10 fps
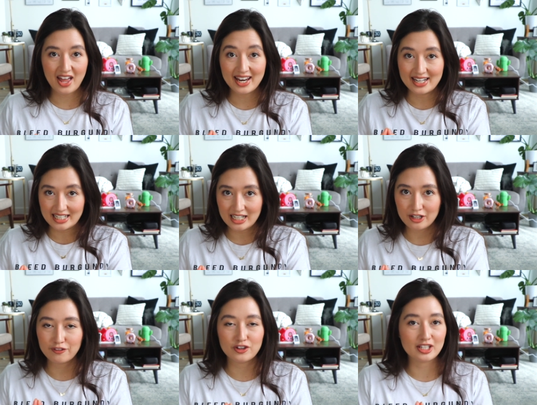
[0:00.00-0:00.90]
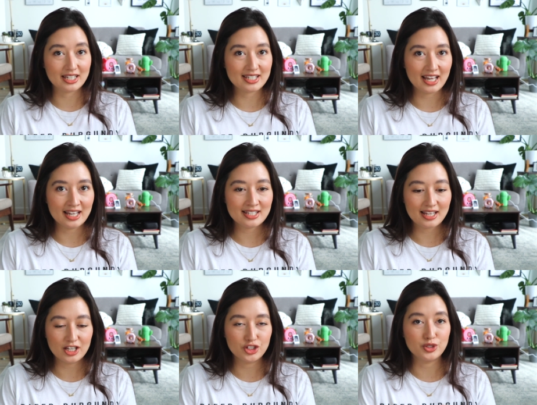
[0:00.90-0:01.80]
That need for success
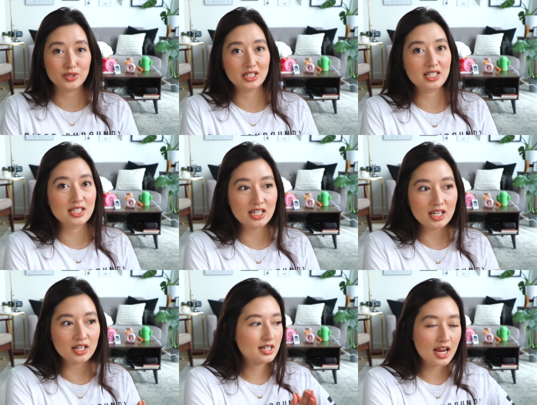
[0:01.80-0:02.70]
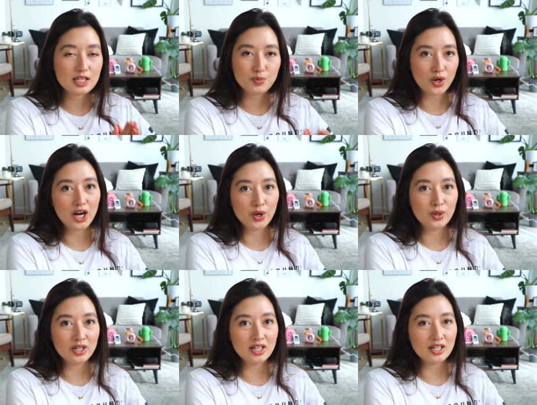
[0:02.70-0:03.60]
and to succeed takes
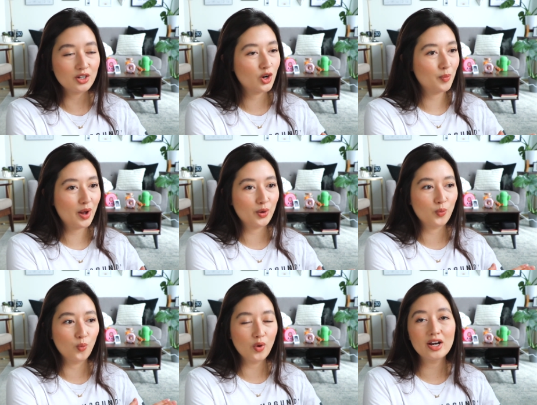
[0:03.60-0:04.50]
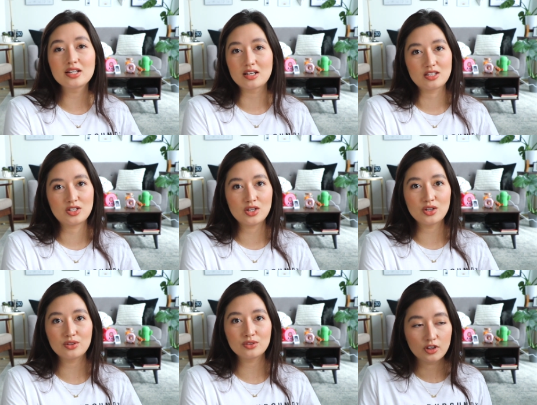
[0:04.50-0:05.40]
priority no matter what it does to
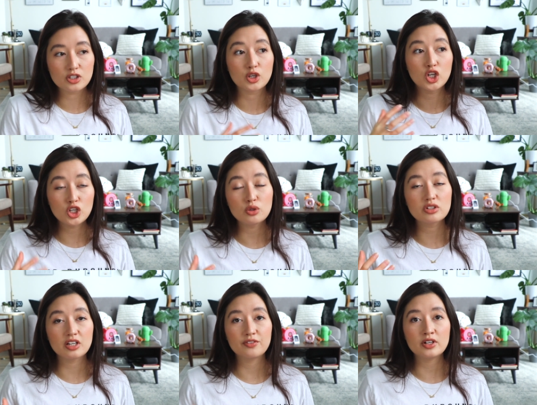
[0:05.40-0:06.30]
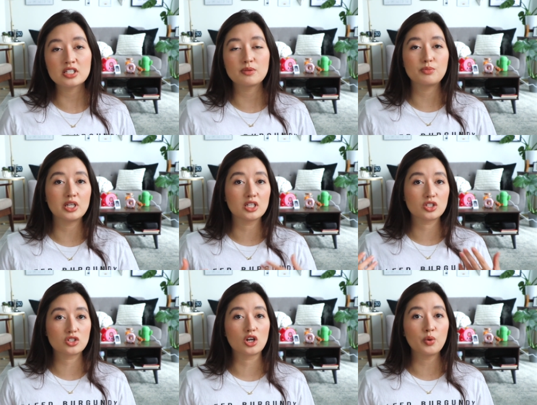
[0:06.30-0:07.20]
you. There's a huge difference in being
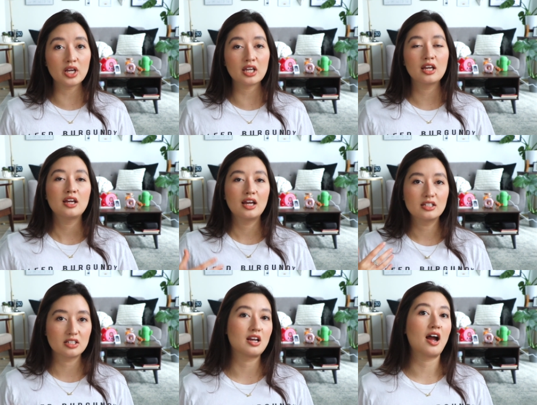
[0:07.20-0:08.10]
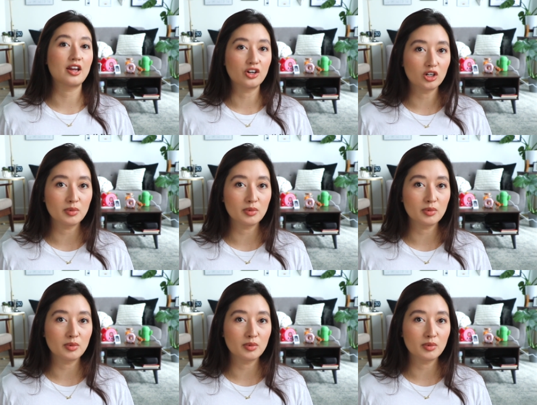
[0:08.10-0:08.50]
stoic and denying your